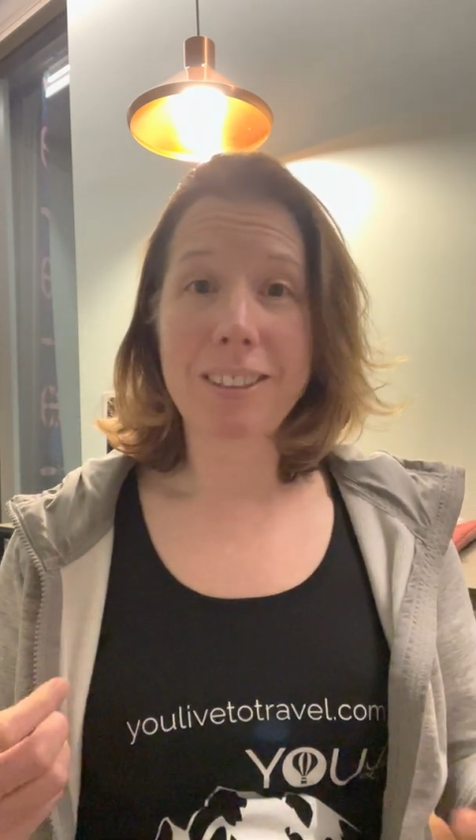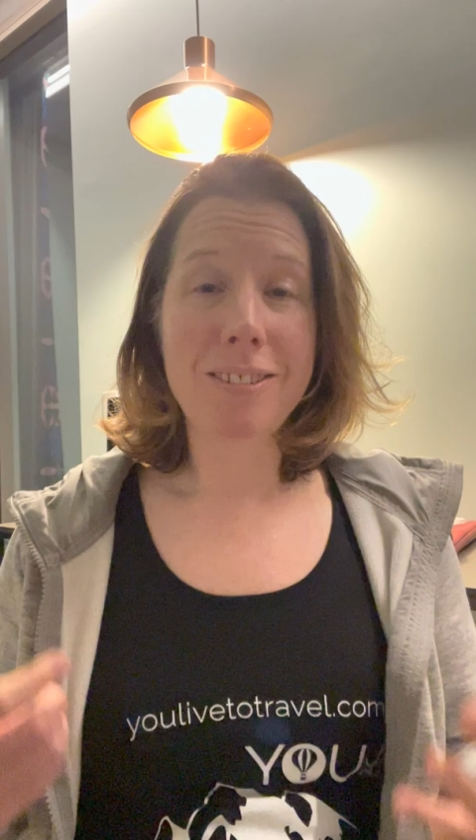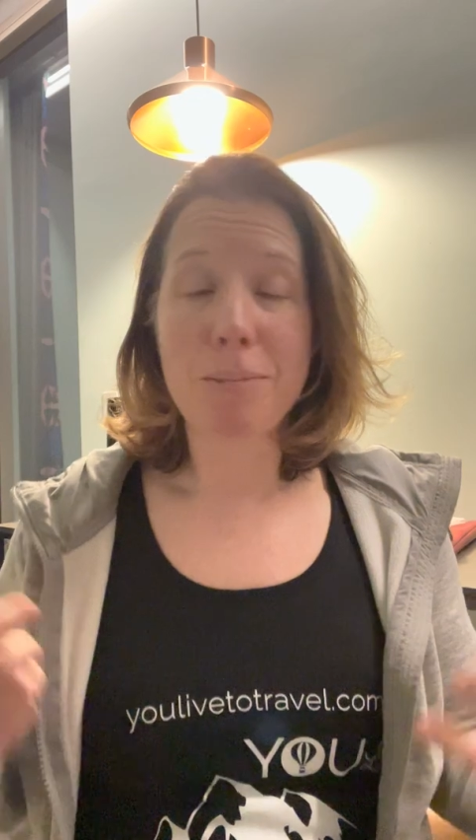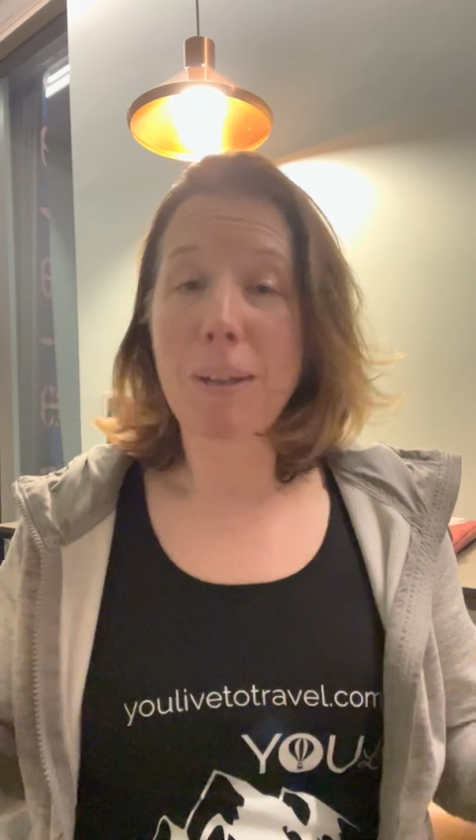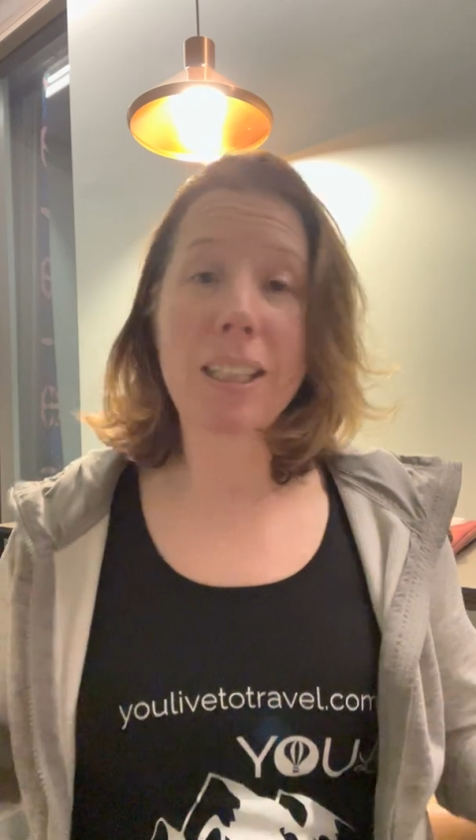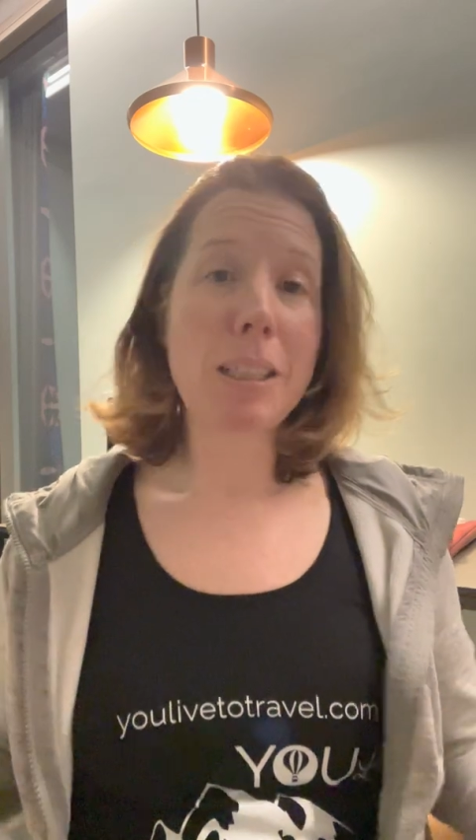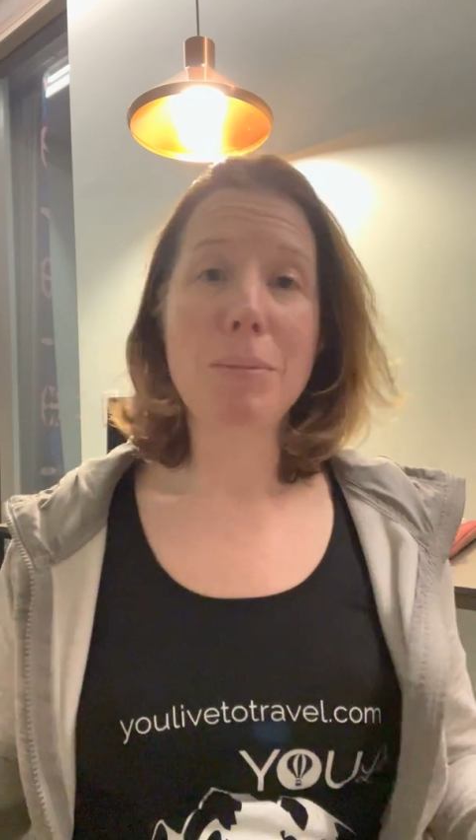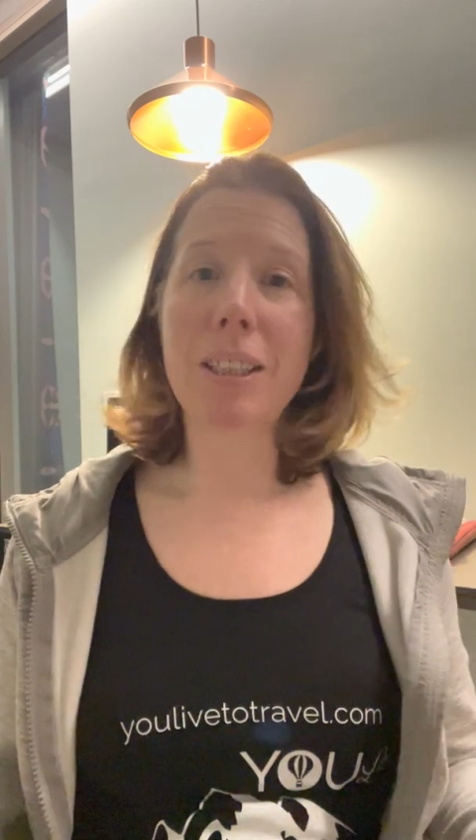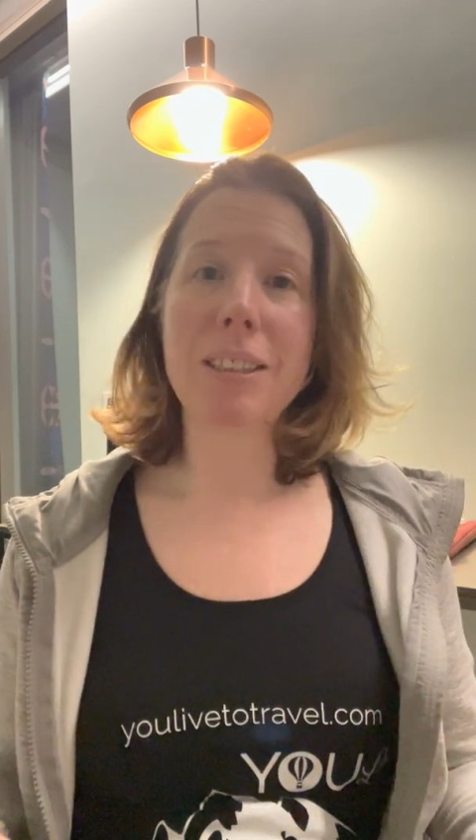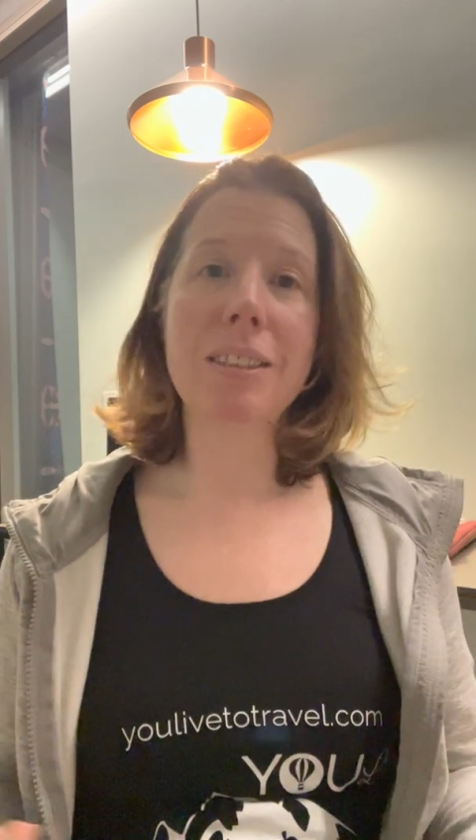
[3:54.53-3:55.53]
the
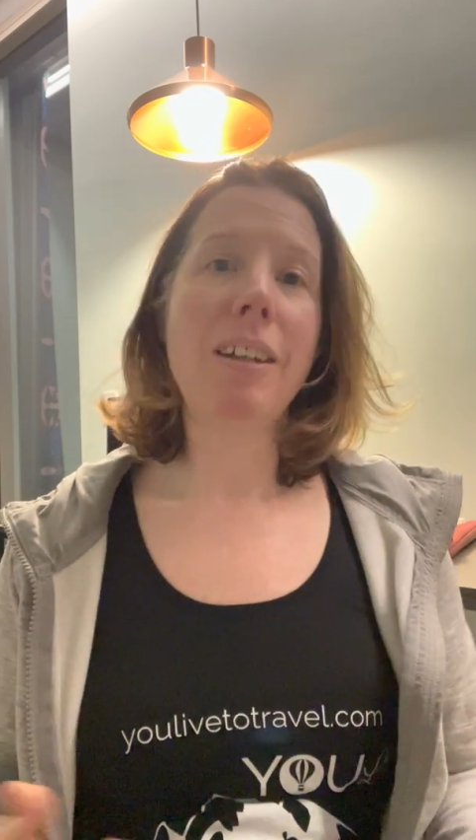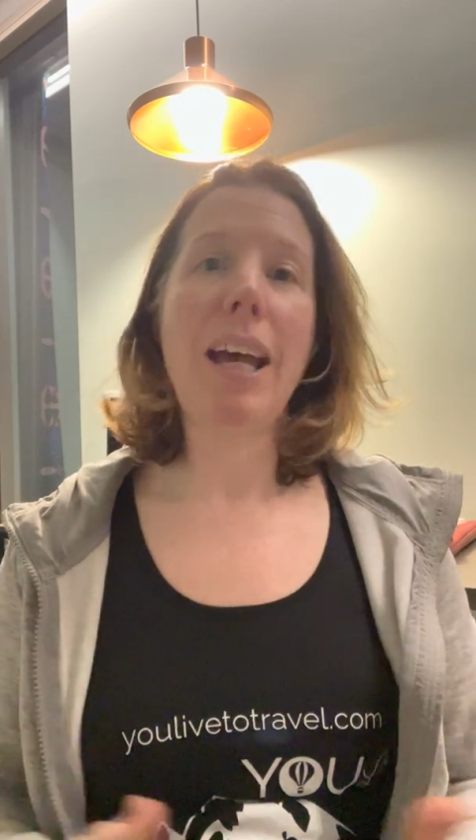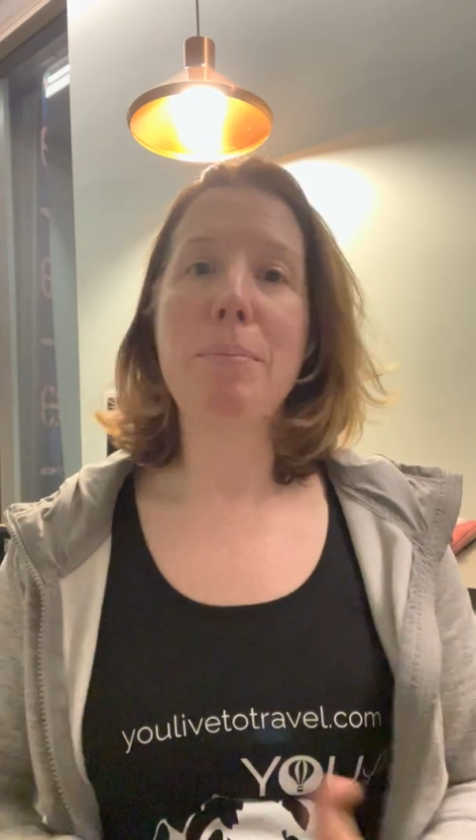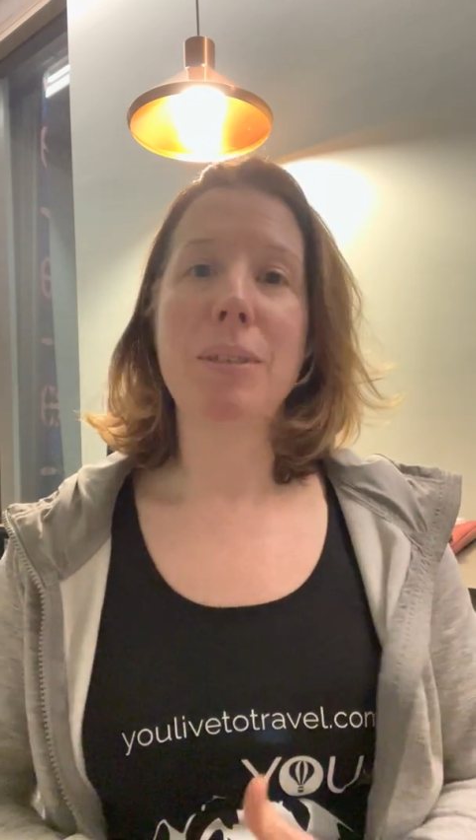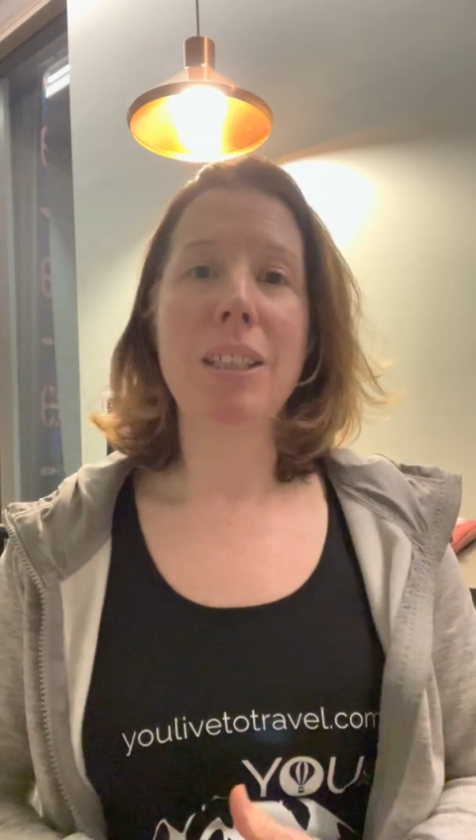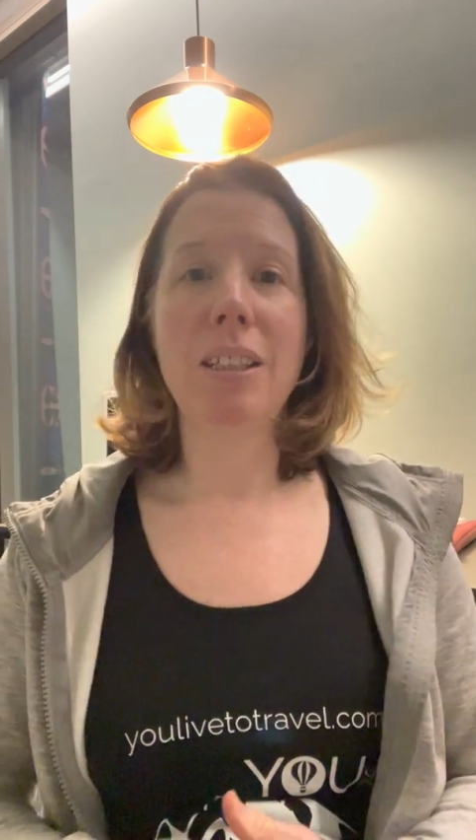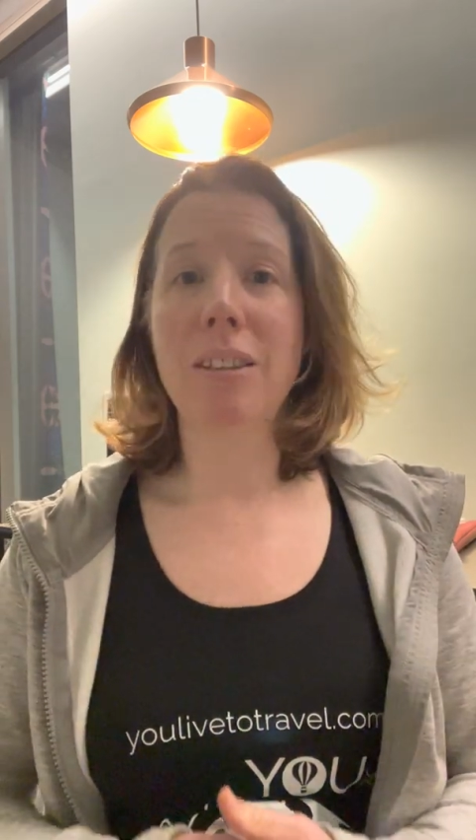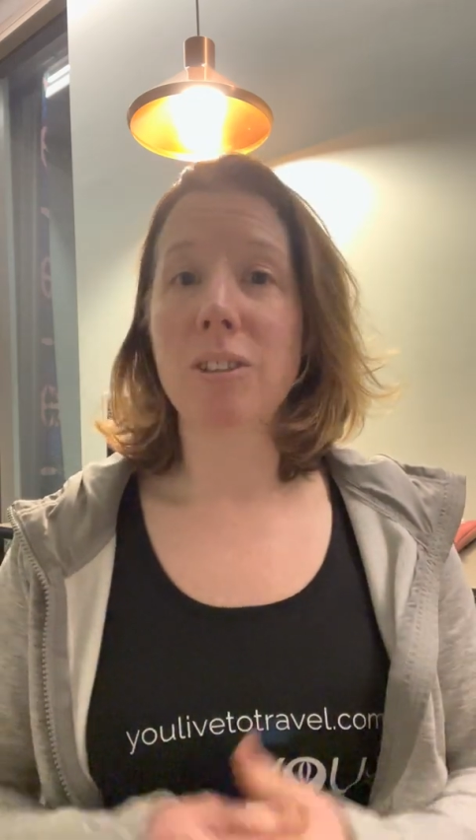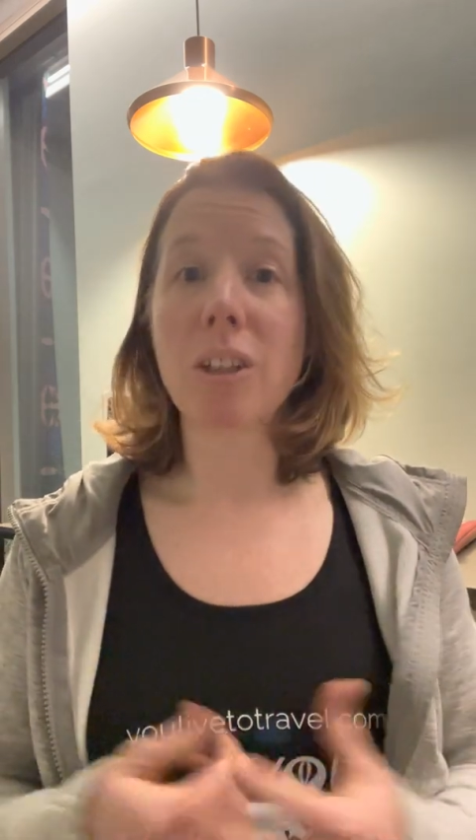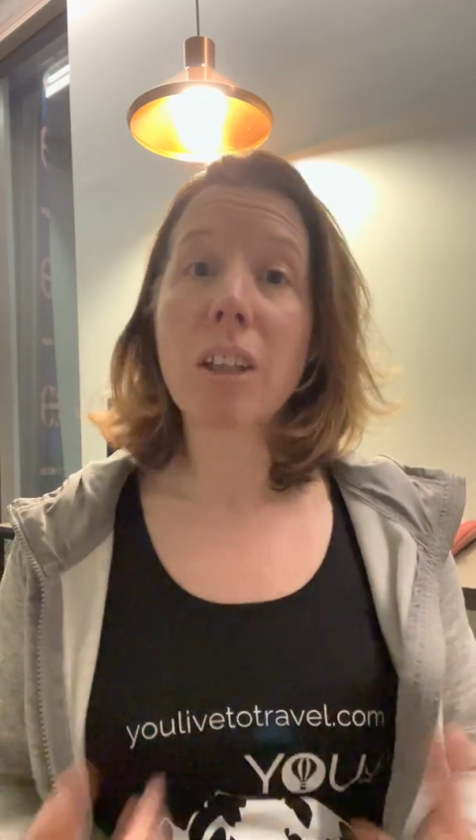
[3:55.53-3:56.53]
pandemic is still happening and
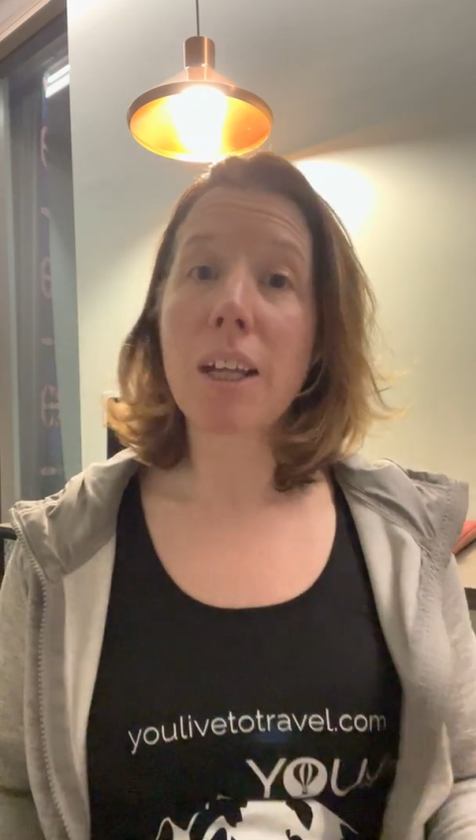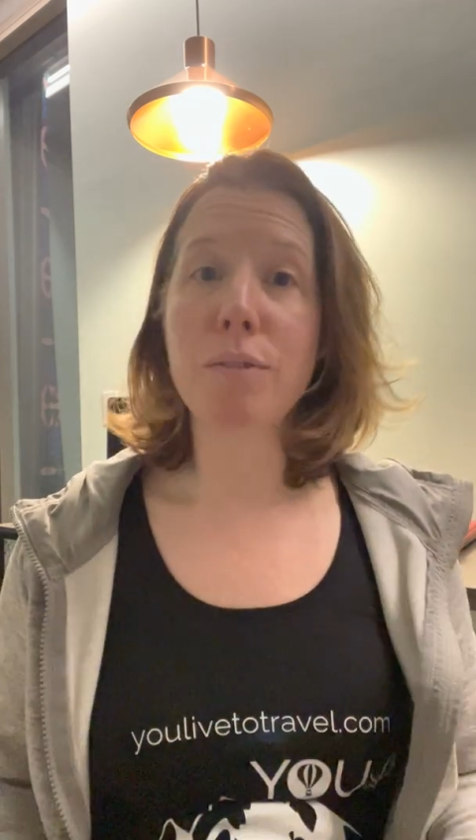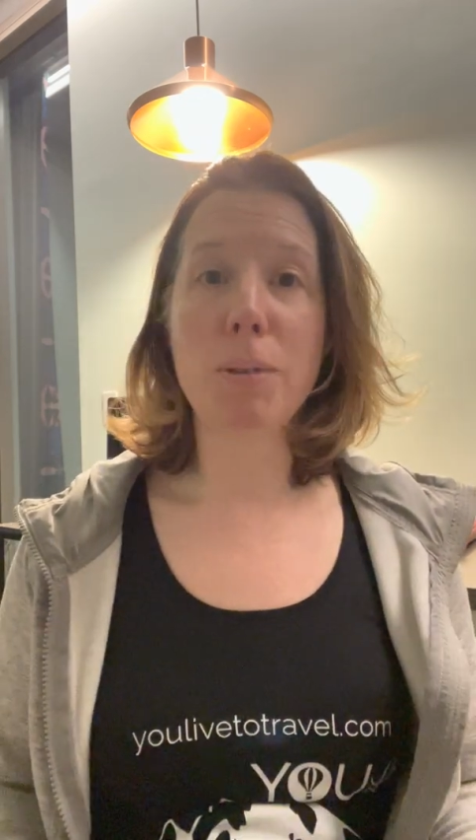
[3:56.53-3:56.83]
there's a lot of